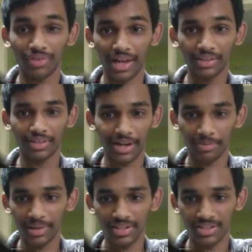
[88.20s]
if you like the
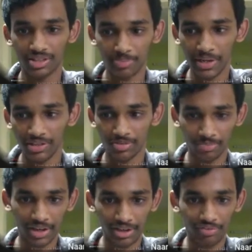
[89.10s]
recommendations page
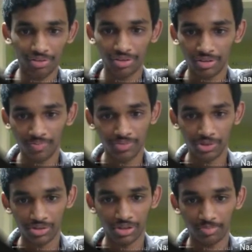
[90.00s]
by default,
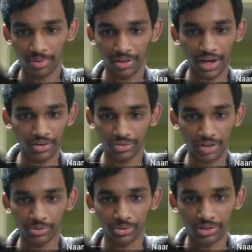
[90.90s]
use it. But I don't
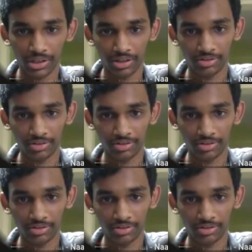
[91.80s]
have a Google